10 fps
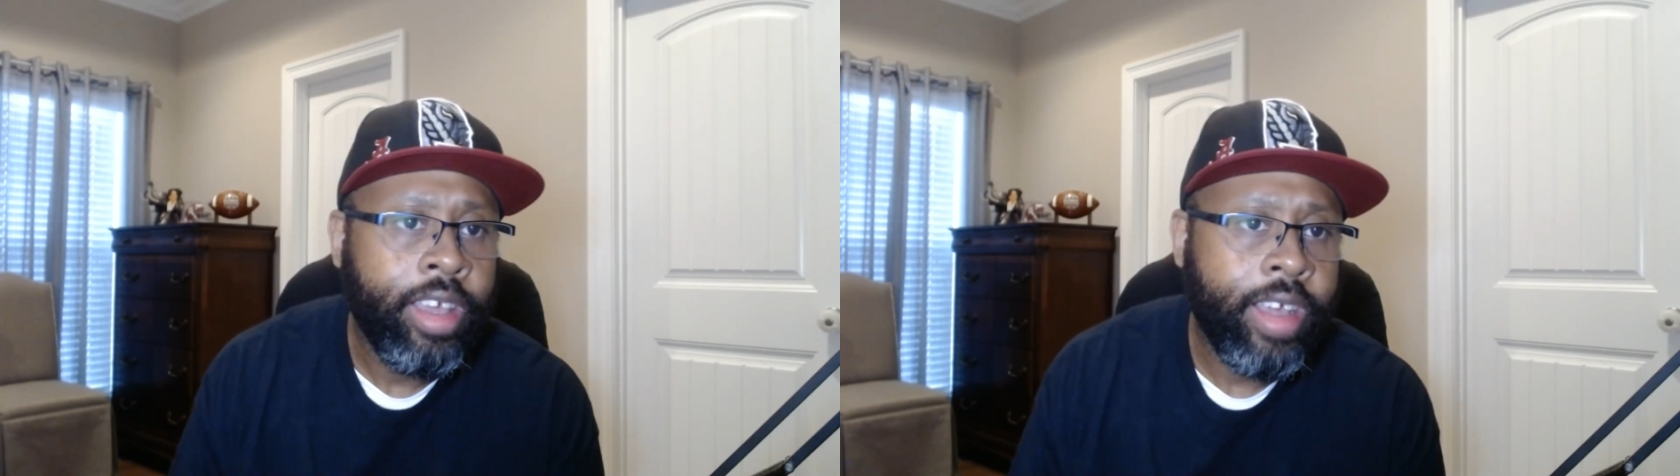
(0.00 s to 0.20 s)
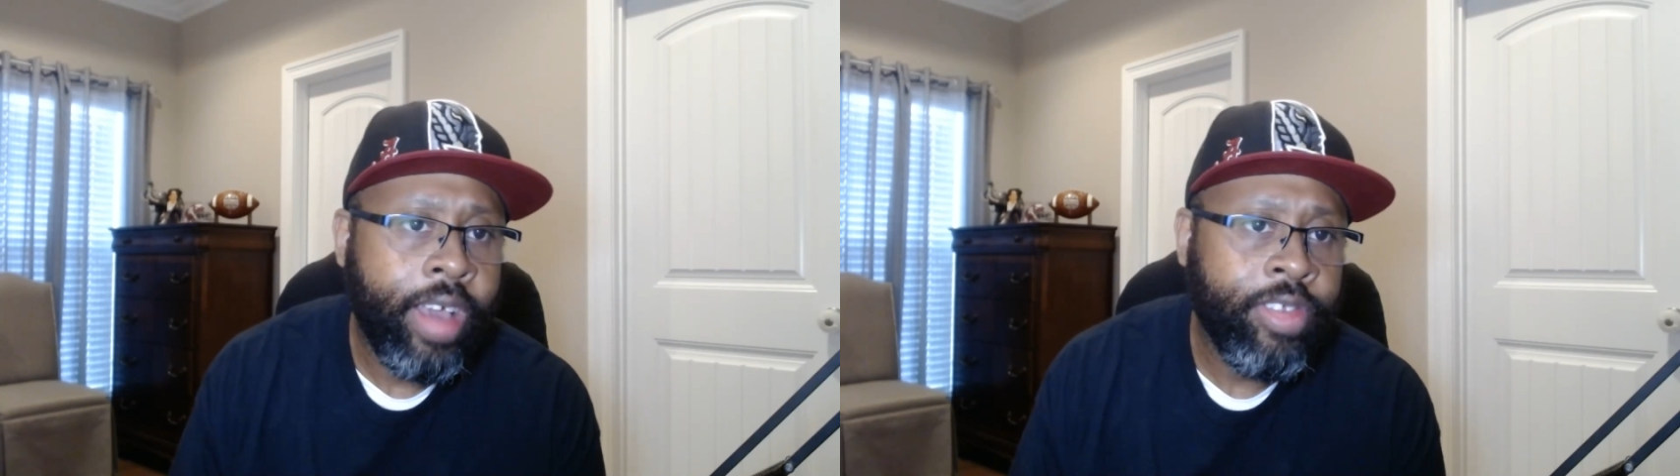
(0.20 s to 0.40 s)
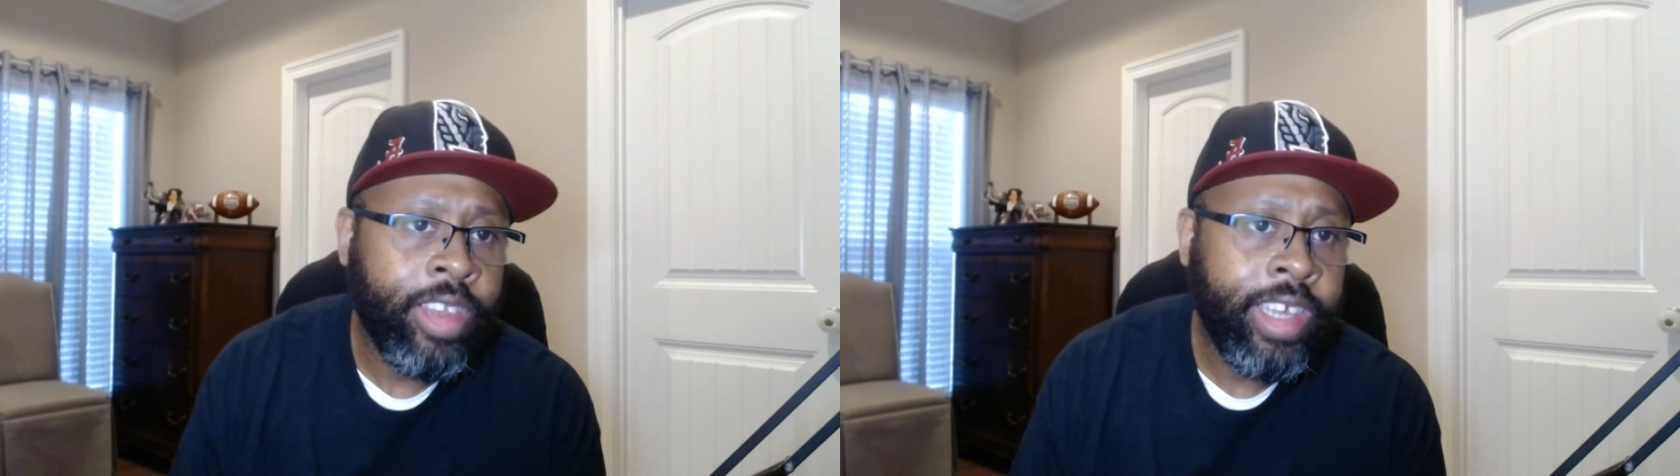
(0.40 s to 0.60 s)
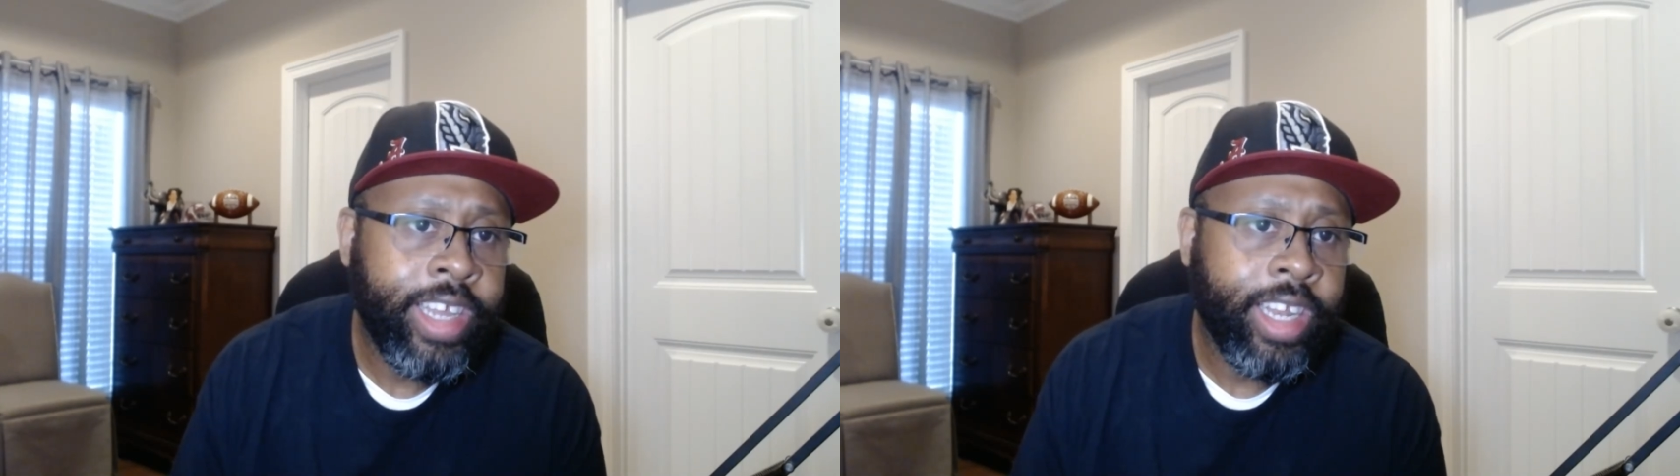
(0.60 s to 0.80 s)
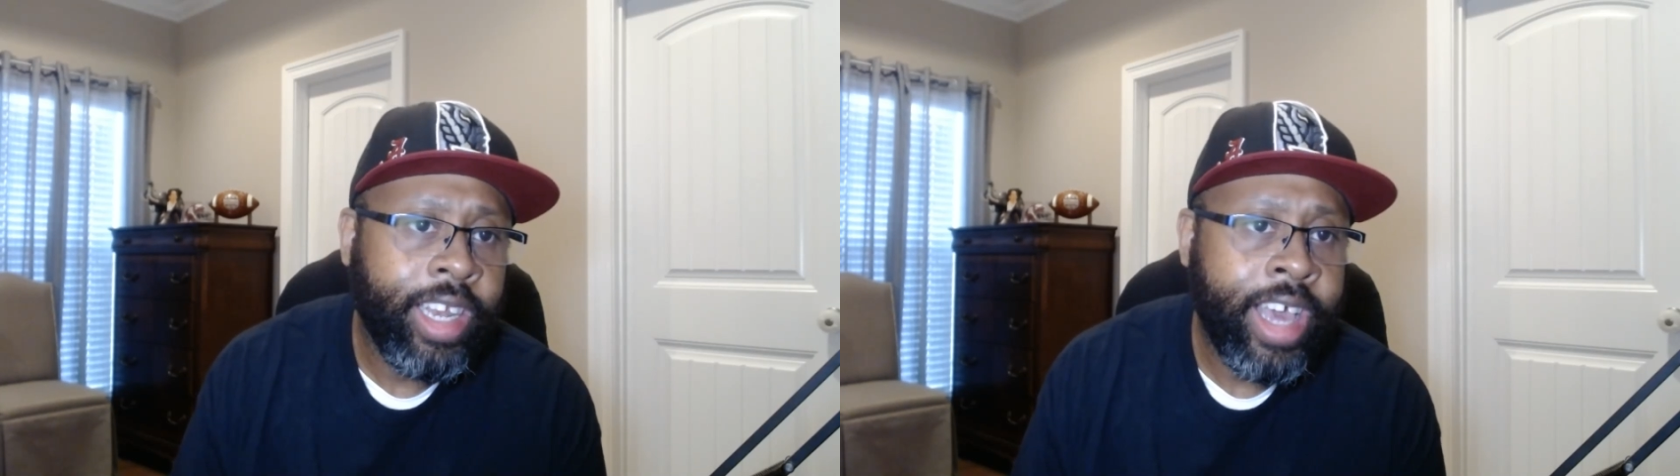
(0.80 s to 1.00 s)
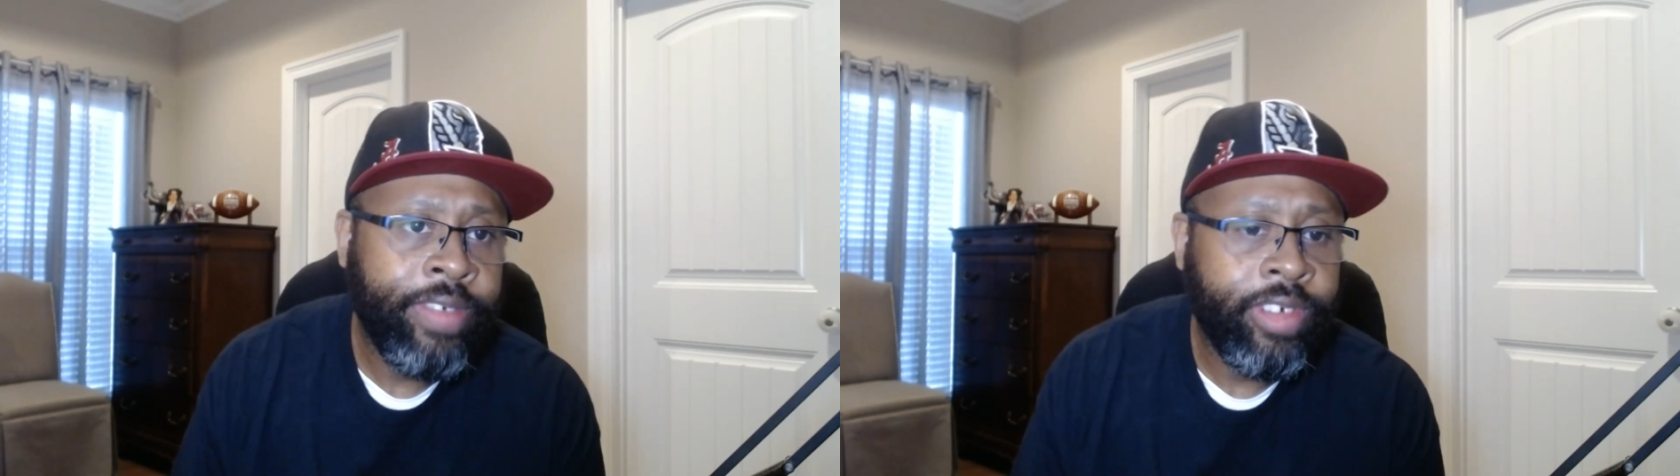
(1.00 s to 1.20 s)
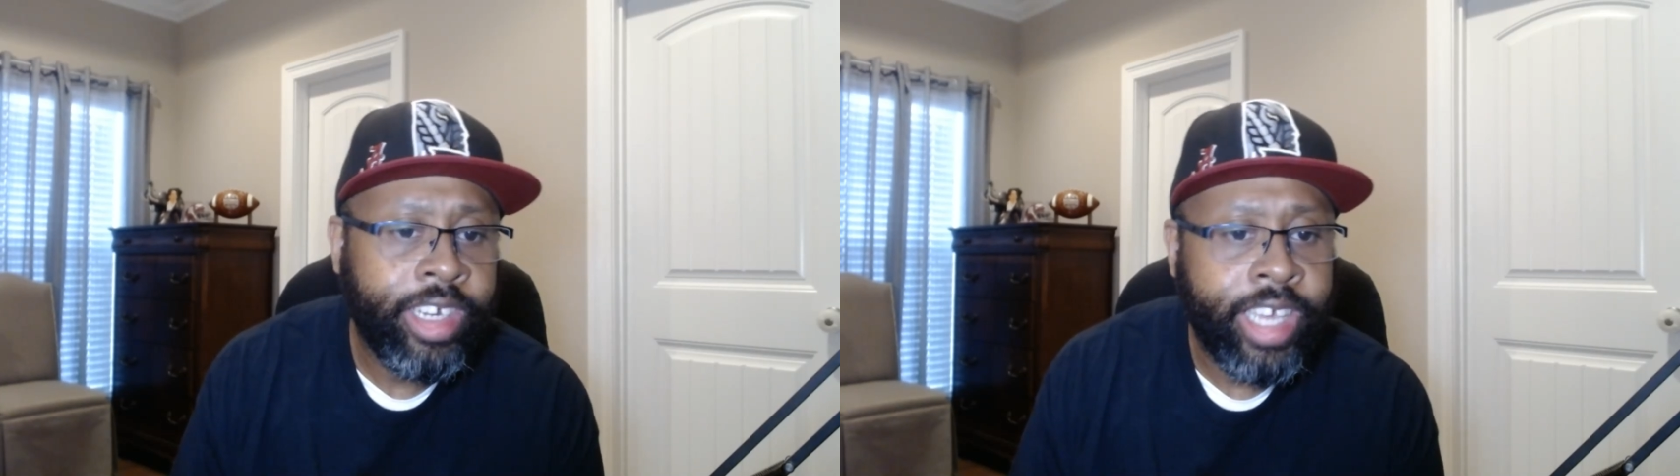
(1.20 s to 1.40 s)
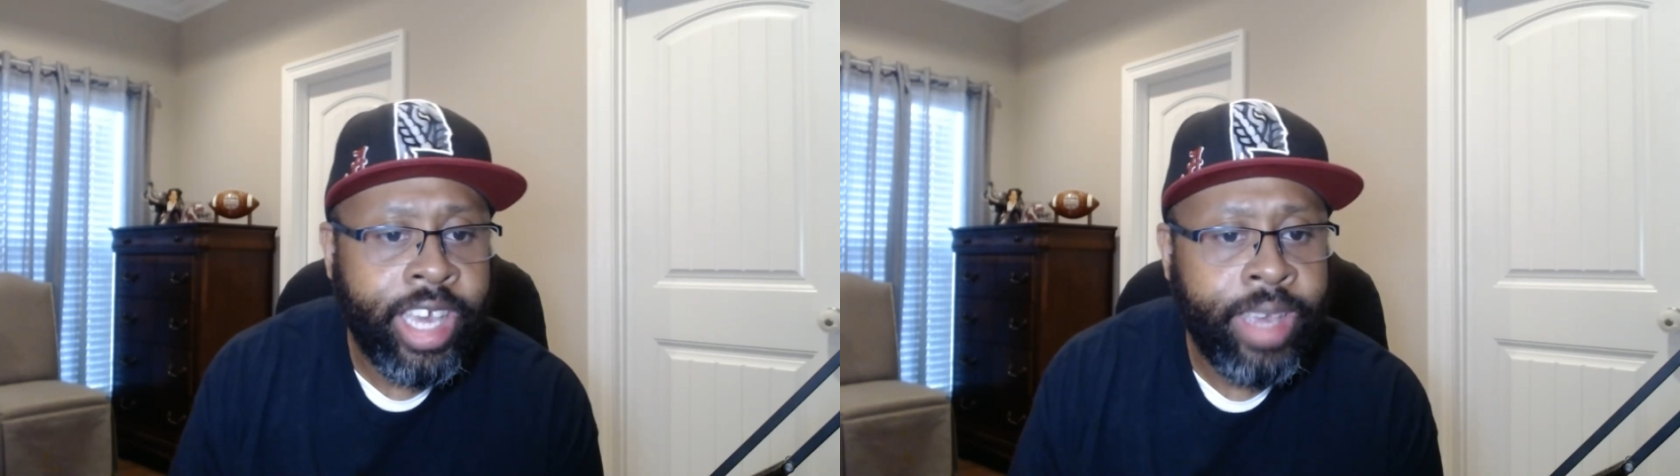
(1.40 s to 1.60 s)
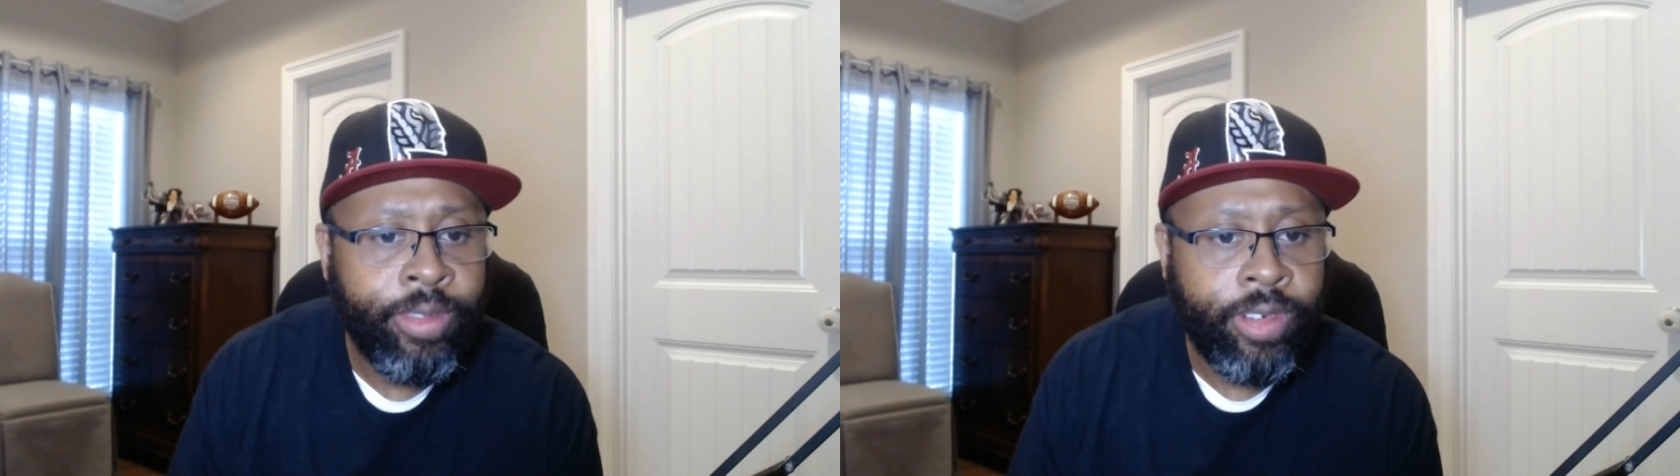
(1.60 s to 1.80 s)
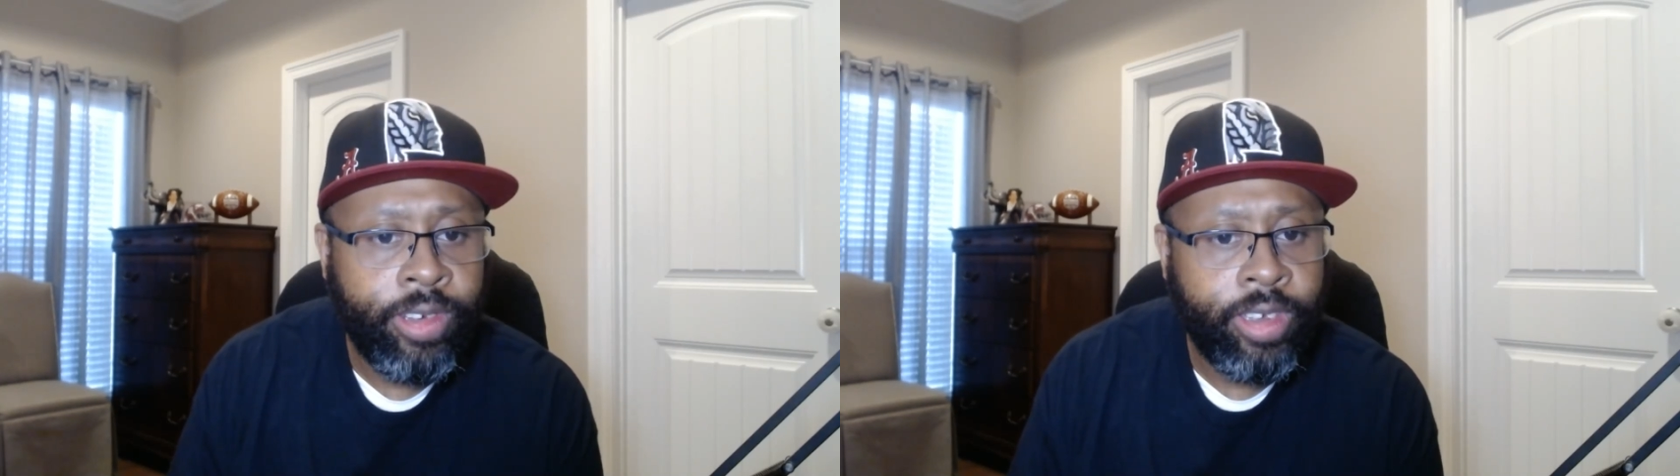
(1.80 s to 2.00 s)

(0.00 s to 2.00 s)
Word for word: I was looking at the line for the game.